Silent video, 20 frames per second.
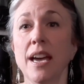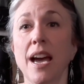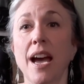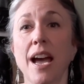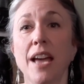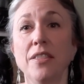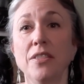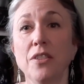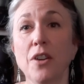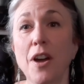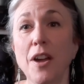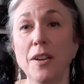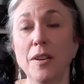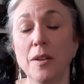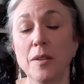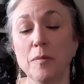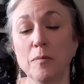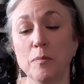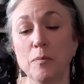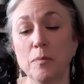I thought
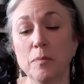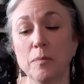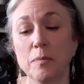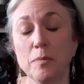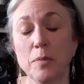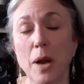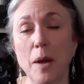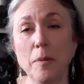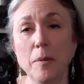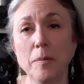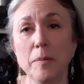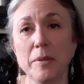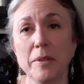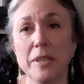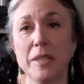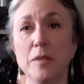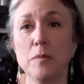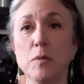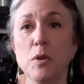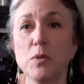
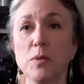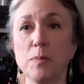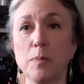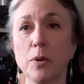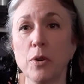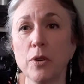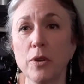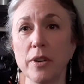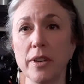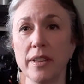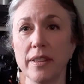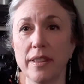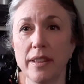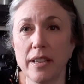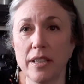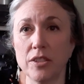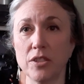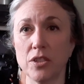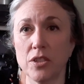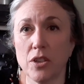probably the most pertinent
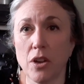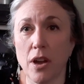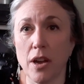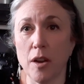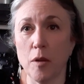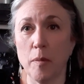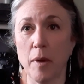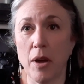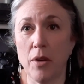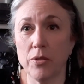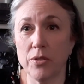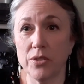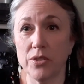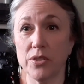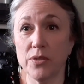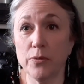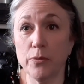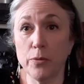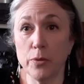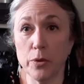thing to talk about
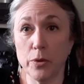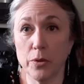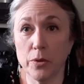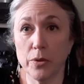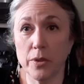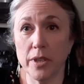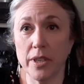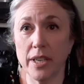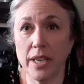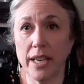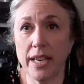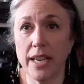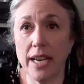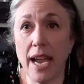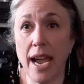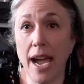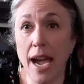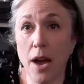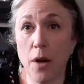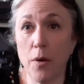is food and
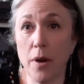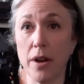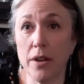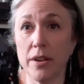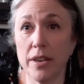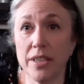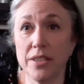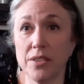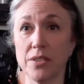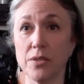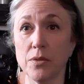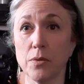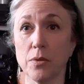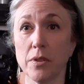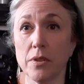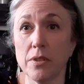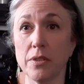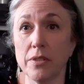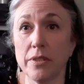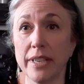how our
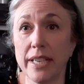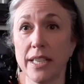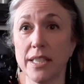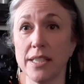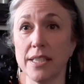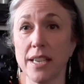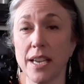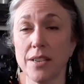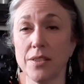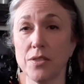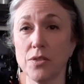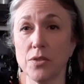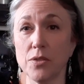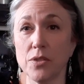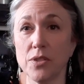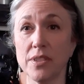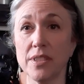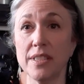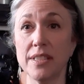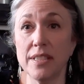historical
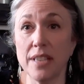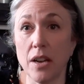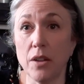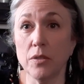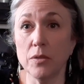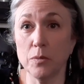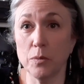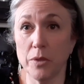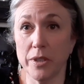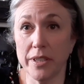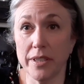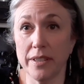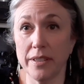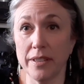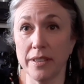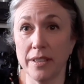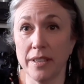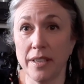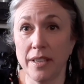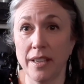ancestors dealt
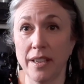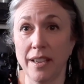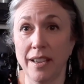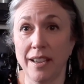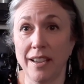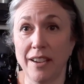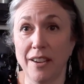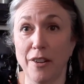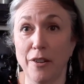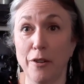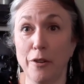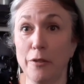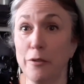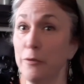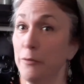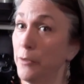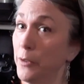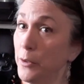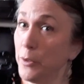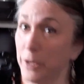with
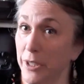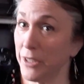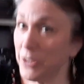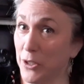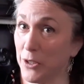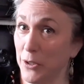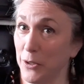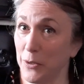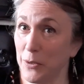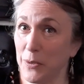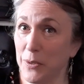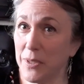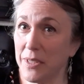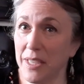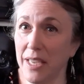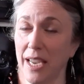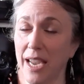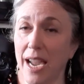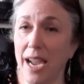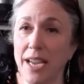food issues.
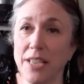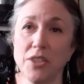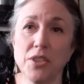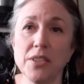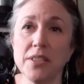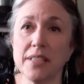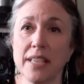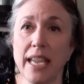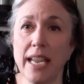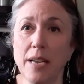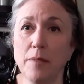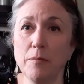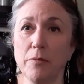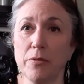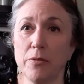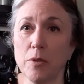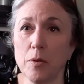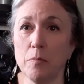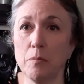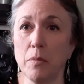I just came
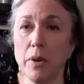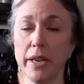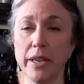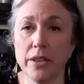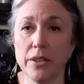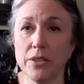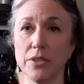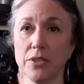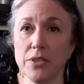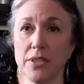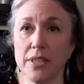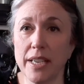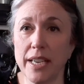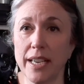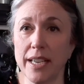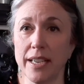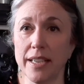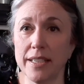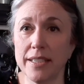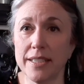from Myers
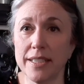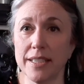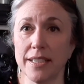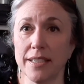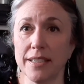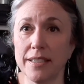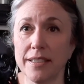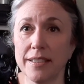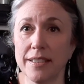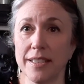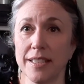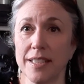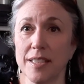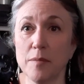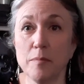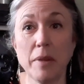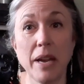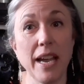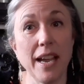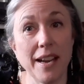and it's a
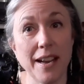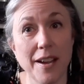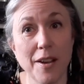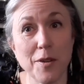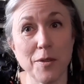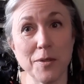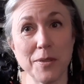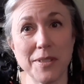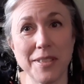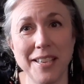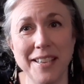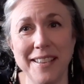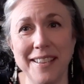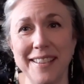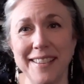madhouse.